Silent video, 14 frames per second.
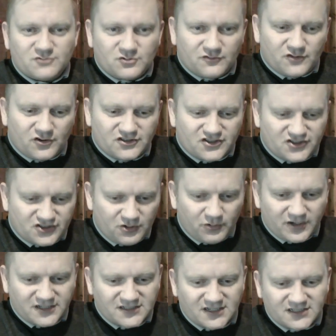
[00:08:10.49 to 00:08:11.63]
to have got so
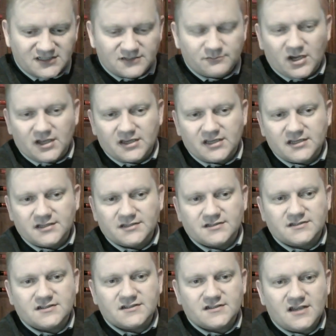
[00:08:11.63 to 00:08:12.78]
excited by his
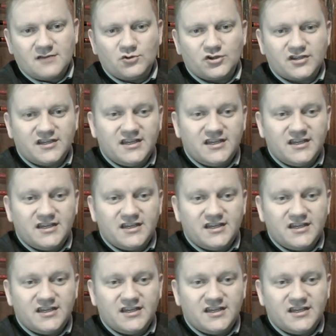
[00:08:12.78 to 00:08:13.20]
design work,